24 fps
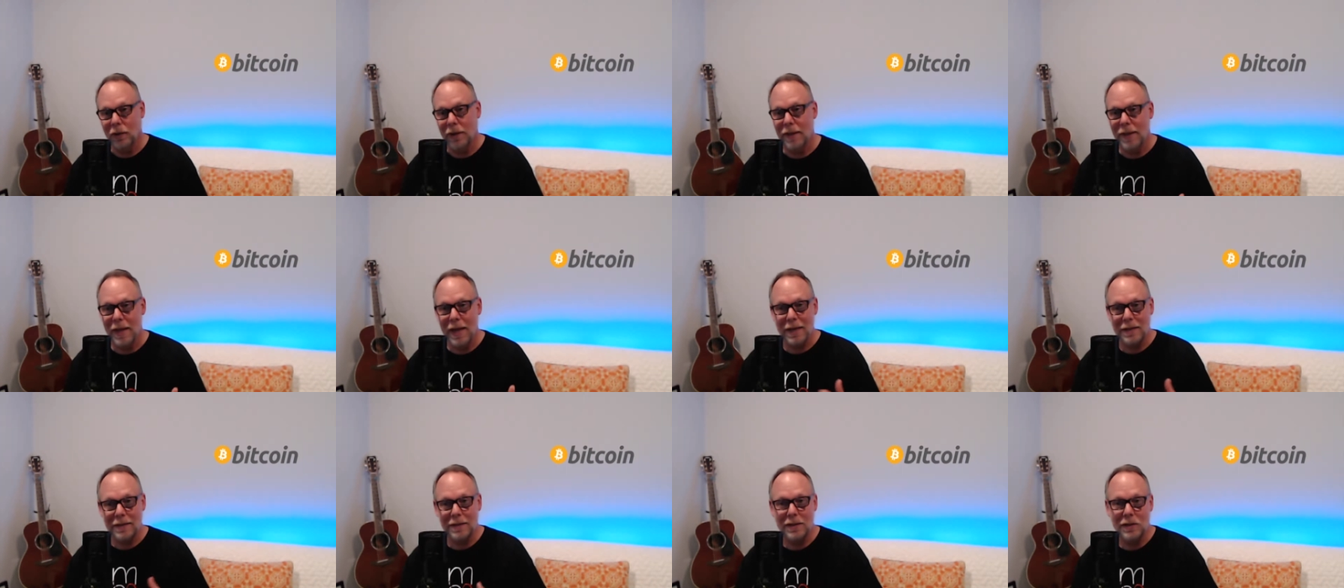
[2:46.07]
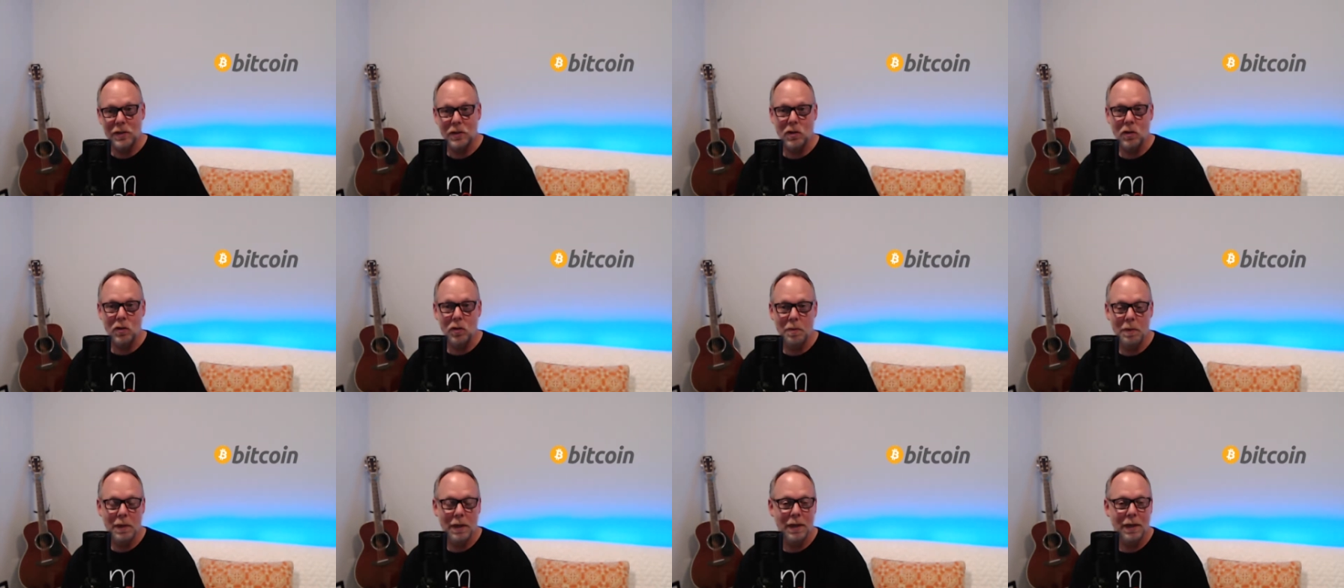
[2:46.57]
And that's
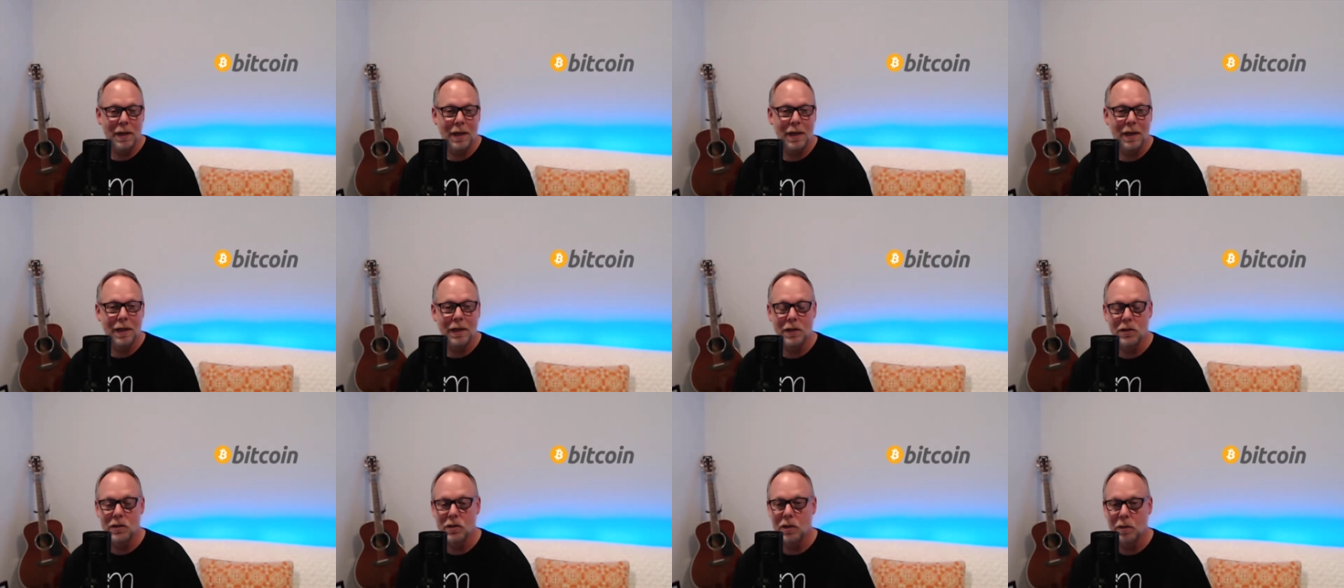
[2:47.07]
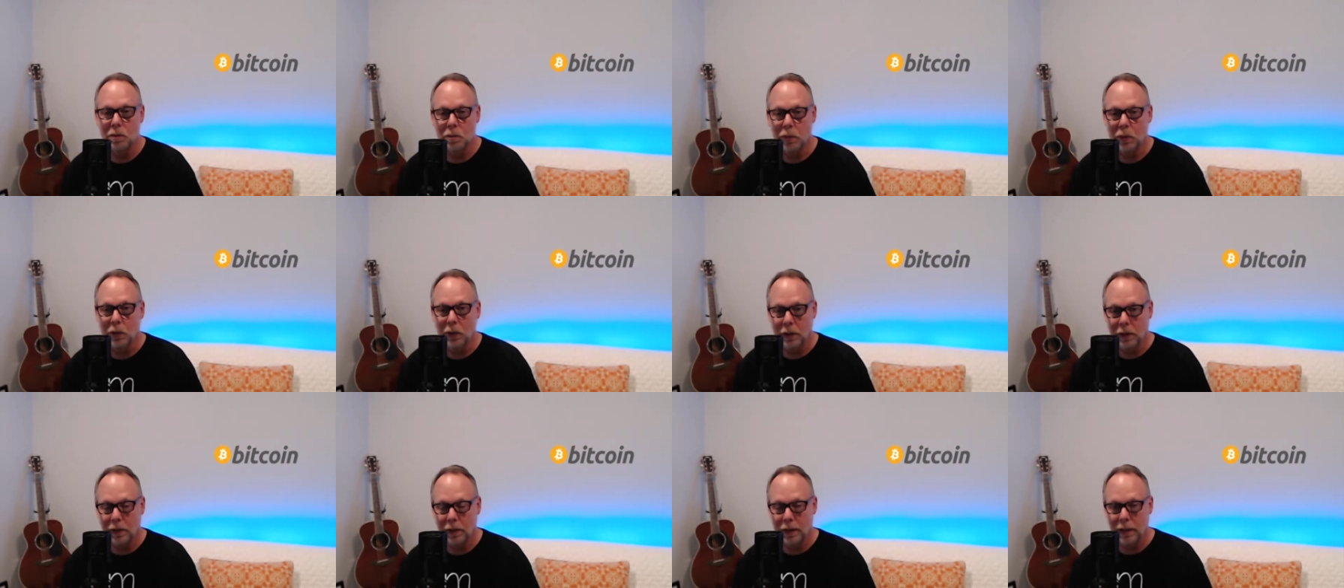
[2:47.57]
assuming it gets
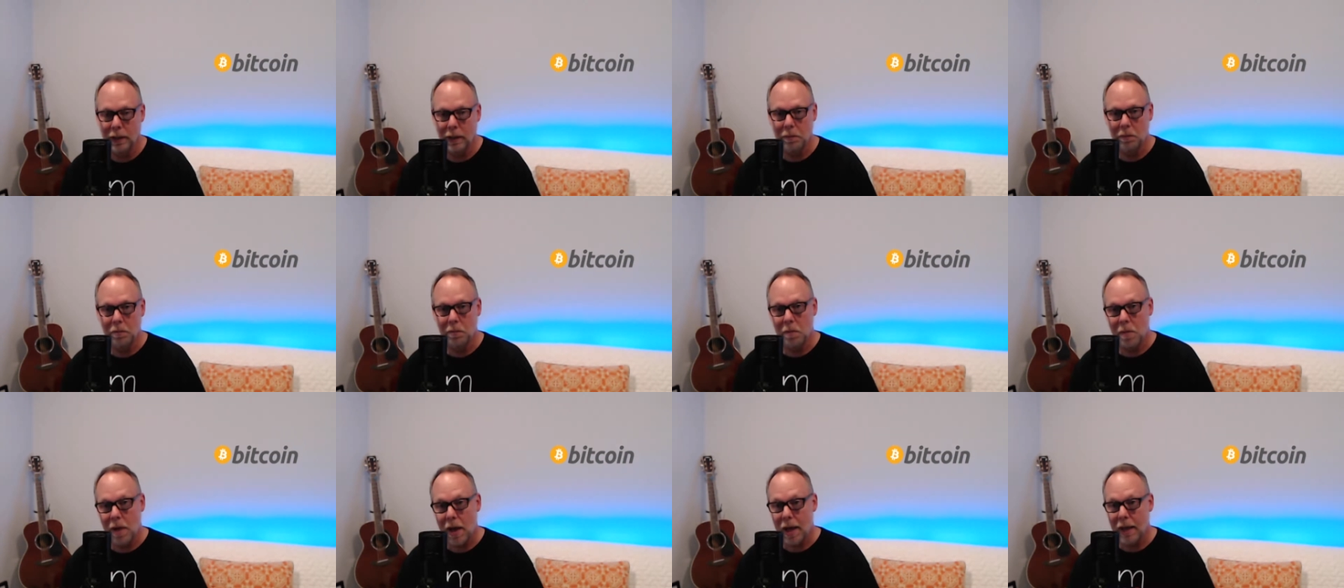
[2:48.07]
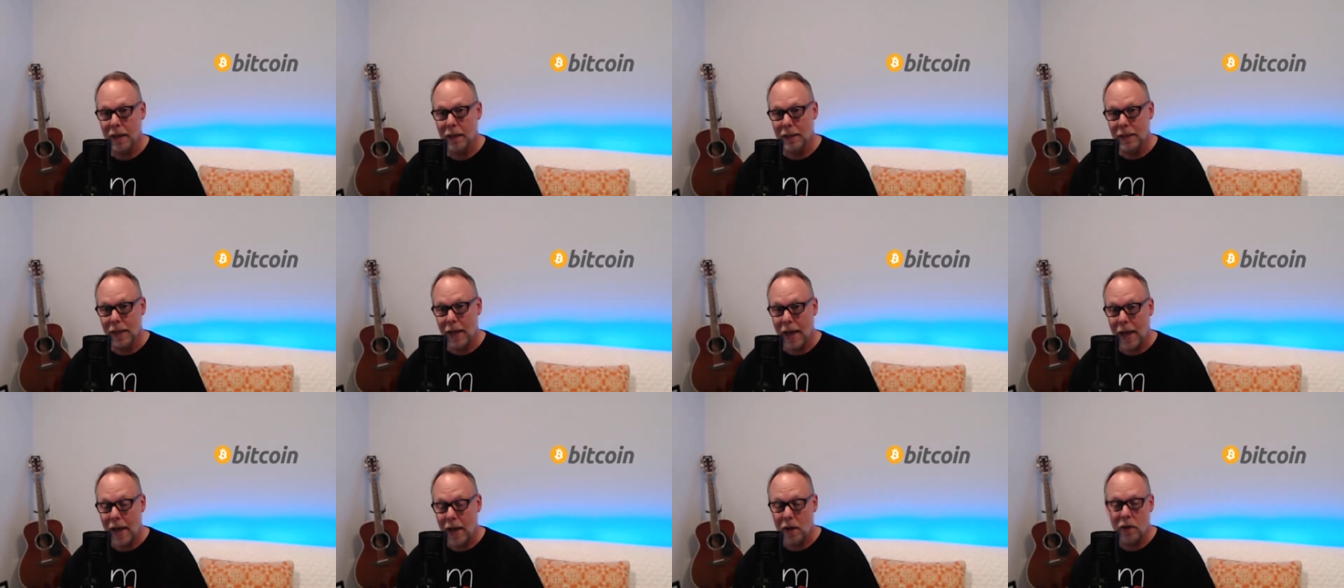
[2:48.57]
completely mined
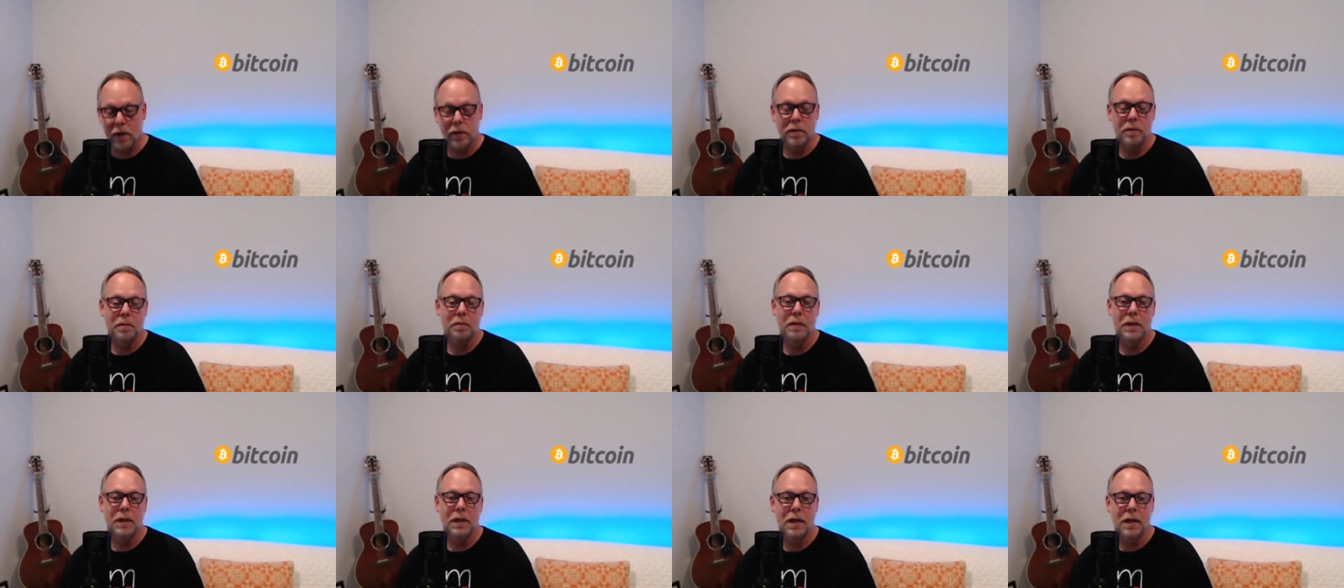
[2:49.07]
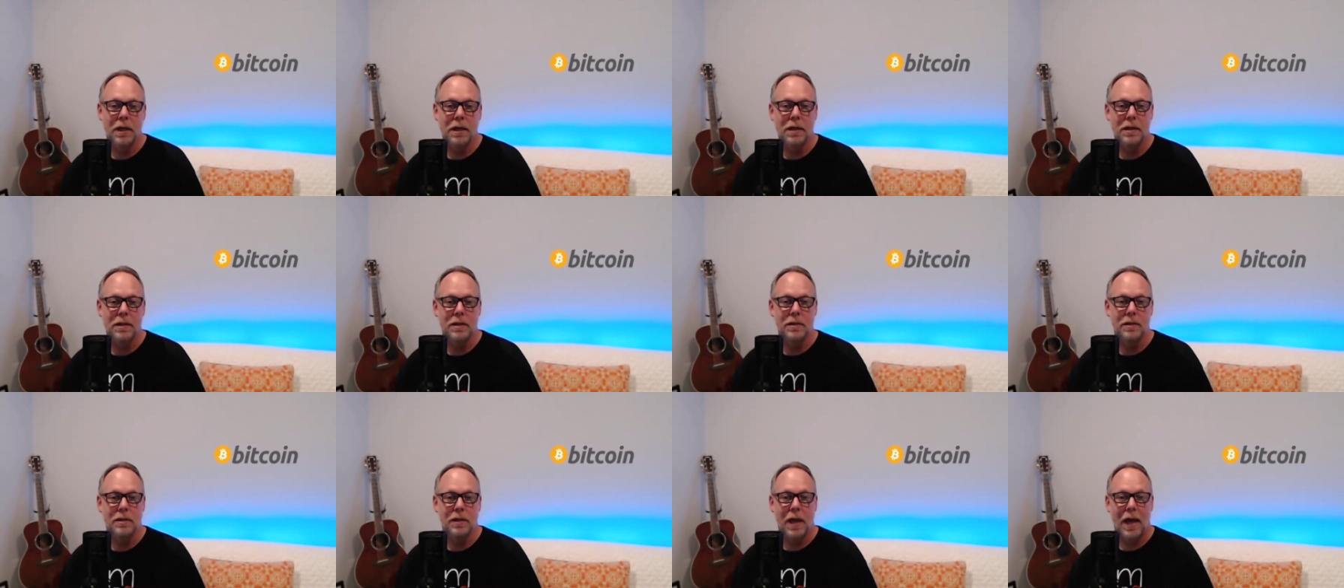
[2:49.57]
out
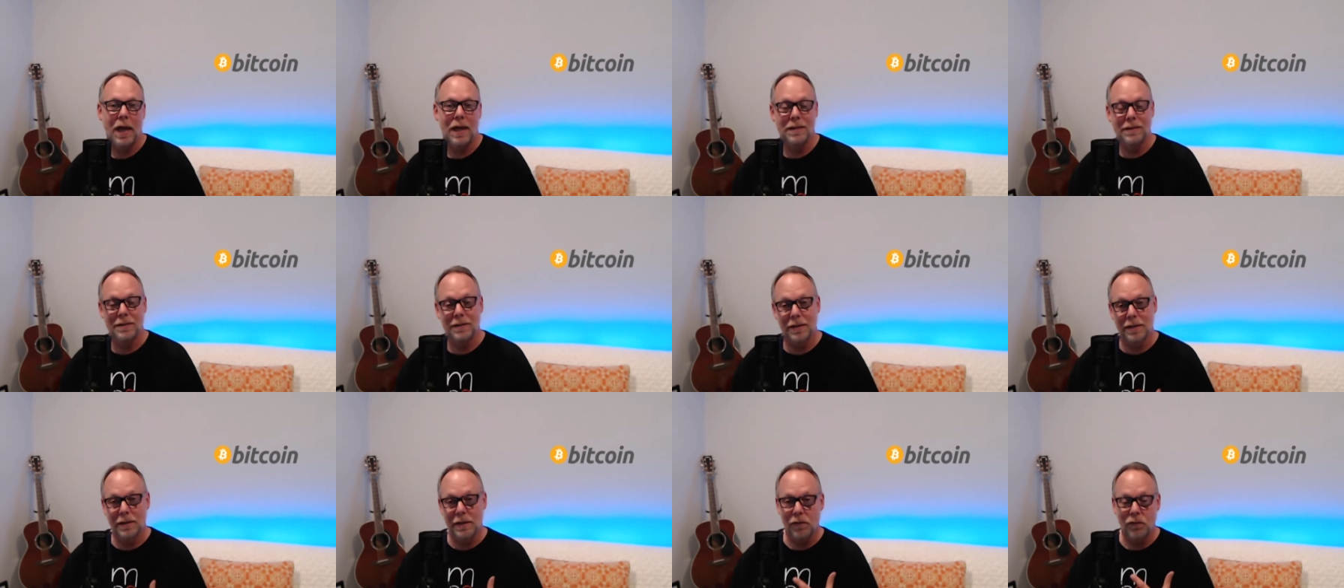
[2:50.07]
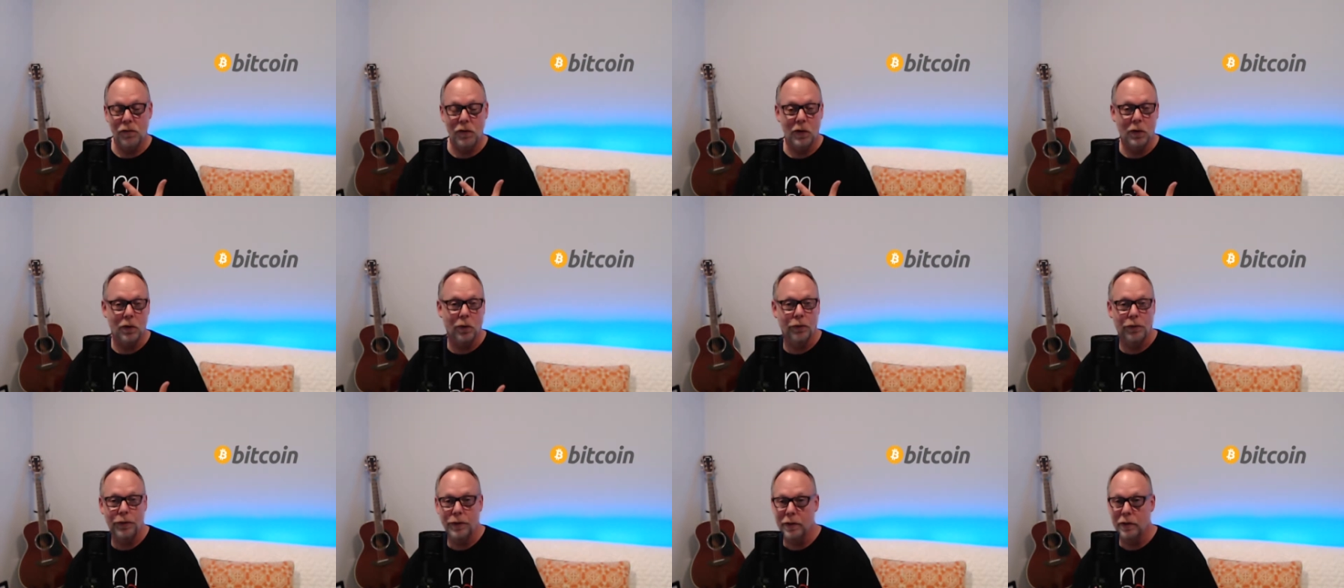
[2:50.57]
because as the
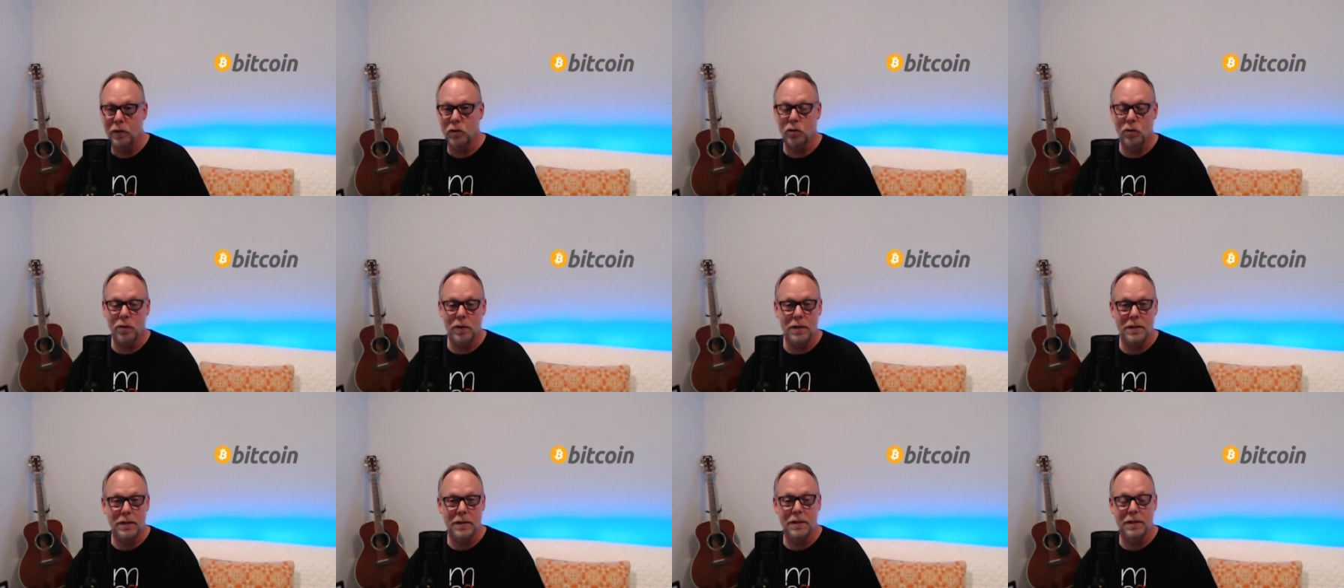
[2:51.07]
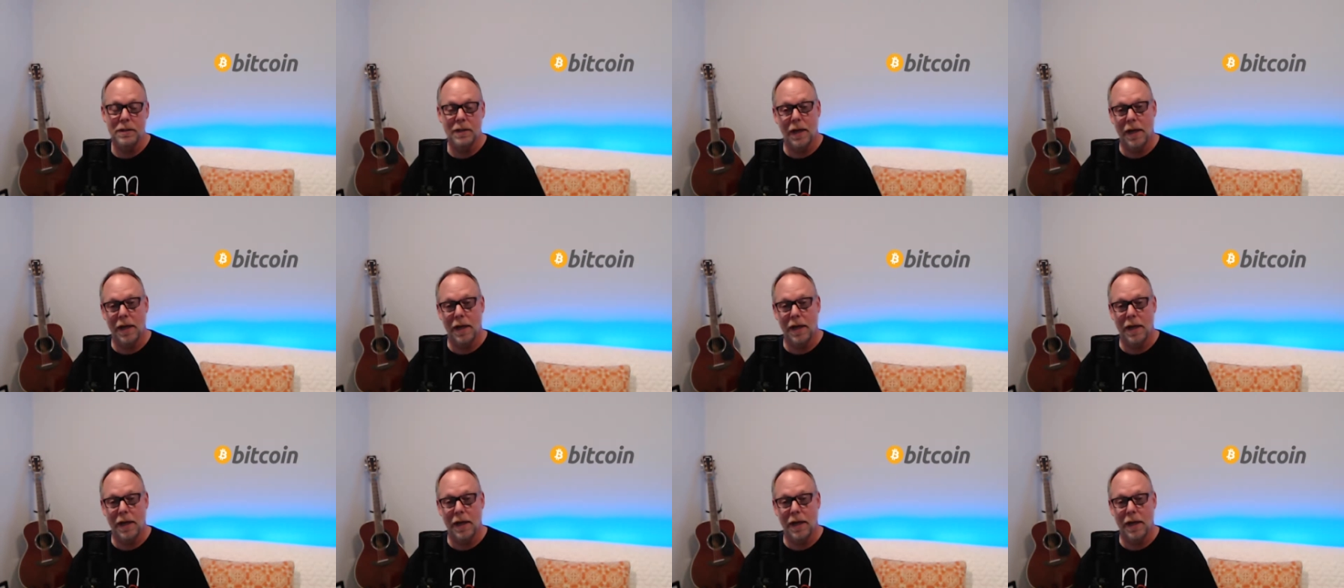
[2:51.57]
difficulty increases,